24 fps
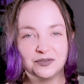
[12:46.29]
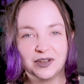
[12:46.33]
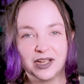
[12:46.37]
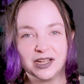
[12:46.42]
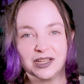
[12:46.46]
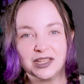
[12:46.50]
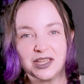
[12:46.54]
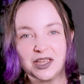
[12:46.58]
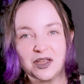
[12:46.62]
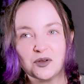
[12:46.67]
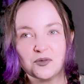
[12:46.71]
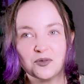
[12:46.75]

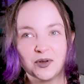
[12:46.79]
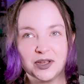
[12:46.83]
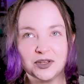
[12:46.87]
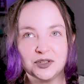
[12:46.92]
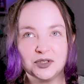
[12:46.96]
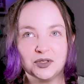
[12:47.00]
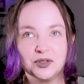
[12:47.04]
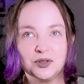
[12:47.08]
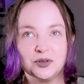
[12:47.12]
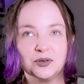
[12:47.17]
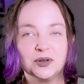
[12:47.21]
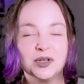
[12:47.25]
Finally, a way
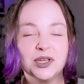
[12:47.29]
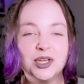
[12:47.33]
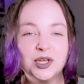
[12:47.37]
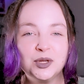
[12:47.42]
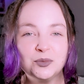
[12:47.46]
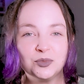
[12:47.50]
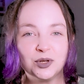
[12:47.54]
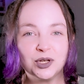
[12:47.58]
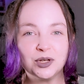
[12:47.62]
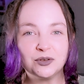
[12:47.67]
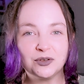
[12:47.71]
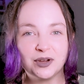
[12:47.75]
to
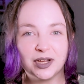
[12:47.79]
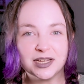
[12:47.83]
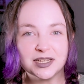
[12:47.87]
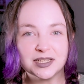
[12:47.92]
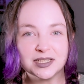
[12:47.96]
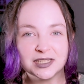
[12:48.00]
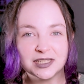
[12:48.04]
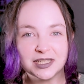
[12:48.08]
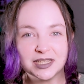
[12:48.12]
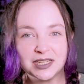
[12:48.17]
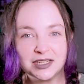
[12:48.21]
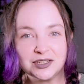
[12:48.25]
bring
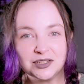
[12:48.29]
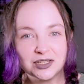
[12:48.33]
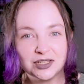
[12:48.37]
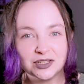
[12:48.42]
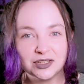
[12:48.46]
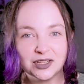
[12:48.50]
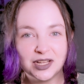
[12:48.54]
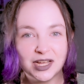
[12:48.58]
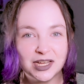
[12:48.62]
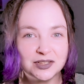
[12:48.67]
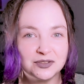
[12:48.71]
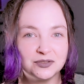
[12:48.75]
Christ into the
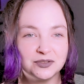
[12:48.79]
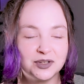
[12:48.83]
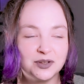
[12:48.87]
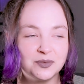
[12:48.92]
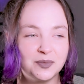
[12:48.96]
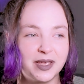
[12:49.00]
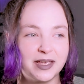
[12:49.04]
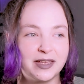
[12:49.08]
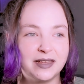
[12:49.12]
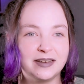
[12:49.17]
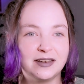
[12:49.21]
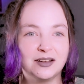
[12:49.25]

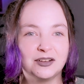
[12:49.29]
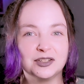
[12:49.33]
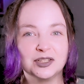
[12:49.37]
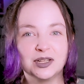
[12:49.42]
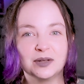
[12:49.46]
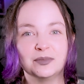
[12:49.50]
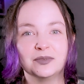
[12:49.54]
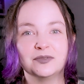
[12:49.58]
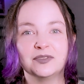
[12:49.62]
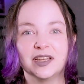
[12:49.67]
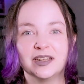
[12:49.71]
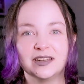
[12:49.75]
classroom, and on
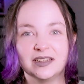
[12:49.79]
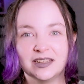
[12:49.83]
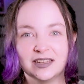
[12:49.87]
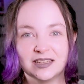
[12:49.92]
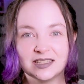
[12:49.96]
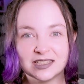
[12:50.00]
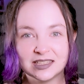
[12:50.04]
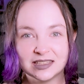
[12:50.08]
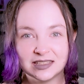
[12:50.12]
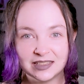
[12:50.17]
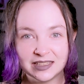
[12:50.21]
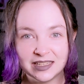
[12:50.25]
top of that,
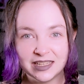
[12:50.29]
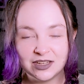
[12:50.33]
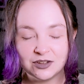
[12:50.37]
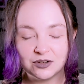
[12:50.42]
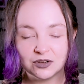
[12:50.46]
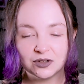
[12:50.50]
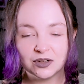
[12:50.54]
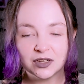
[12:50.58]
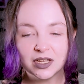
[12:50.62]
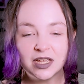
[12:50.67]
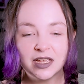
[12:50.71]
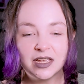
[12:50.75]
it's legal.